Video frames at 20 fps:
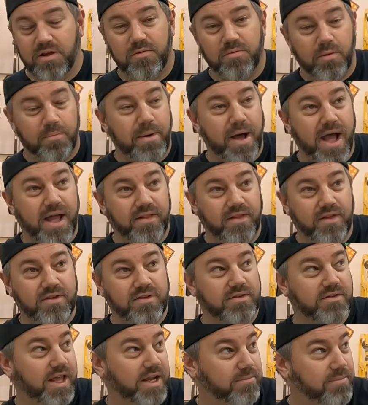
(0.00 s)
But buying
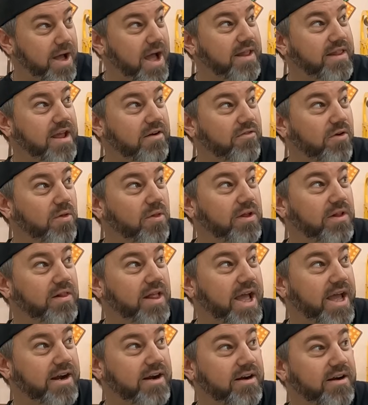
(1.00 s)
that rolling
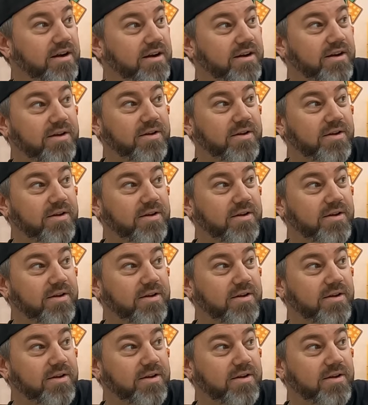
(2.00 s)
ladder,